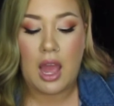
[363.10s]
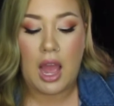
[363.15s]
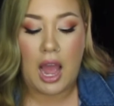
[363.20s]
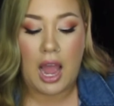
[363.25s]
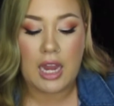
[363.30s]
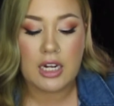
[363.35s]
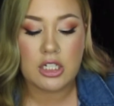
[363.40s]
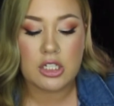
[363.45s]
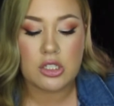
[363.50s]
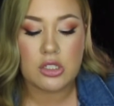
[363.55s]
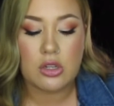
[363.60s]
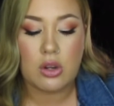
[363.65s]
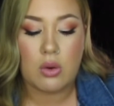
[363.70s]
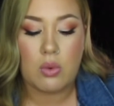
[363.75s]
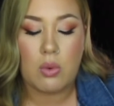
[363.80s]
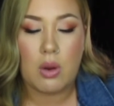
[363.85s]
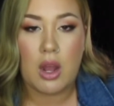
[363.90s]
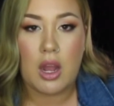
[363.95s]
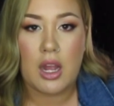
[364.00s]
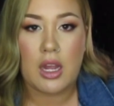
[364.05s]
I just
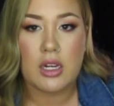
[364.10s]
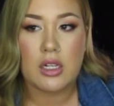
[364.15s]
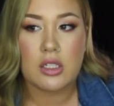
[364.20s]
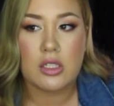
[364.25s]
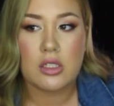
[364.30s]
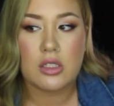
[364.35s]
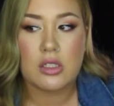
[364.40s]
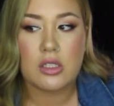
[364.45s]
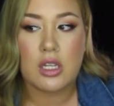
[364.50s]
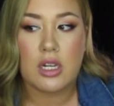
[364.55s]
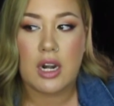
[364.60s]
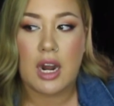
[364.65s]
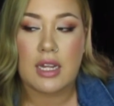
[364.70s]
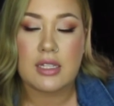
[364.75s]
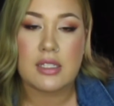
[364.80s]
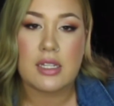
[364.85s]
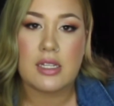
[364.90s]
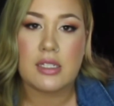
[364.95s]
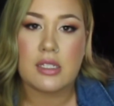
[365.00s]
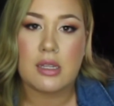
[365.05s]
don't want to
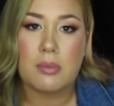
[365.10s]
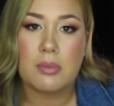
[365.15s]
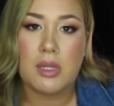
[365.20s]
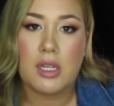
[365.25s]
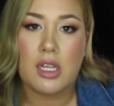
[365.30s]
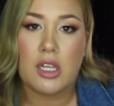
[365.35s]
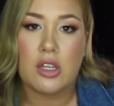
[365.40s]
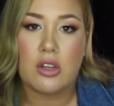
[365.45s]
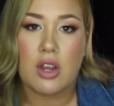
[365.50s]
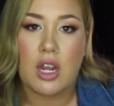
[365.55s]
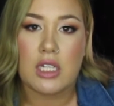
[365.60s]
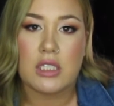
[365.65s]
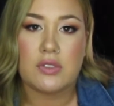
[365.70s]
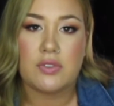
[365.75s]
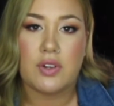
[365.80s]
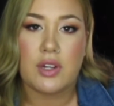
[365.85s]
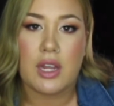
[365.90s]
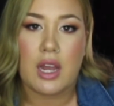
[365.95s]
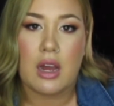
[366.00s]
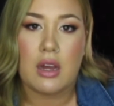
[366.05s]
not say something and you guys
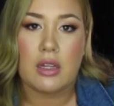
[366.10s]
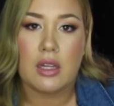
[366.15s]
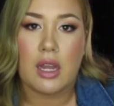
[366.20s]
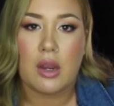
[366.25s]
freak out,